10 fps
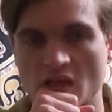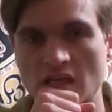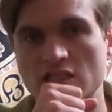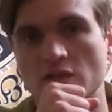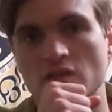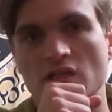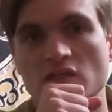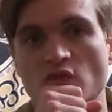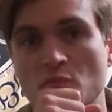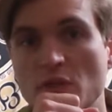It's a sense
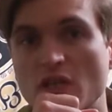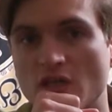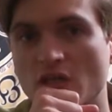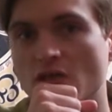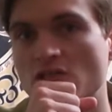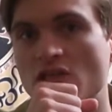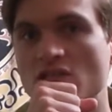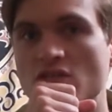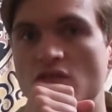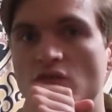of being, a
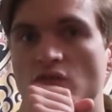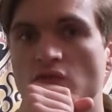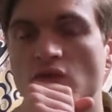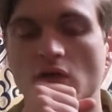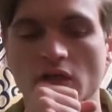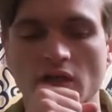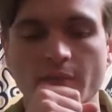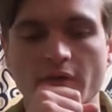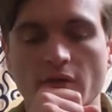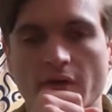sense of, oh yeah, I'm
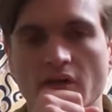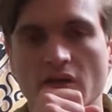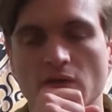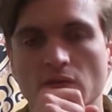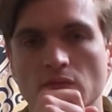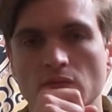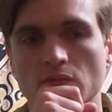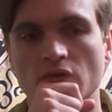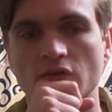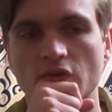here right now
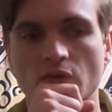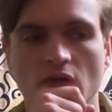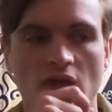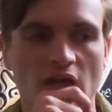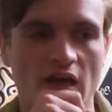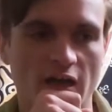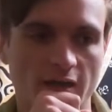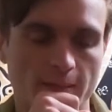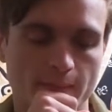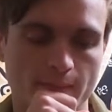with you. I
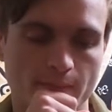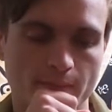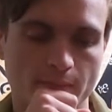am.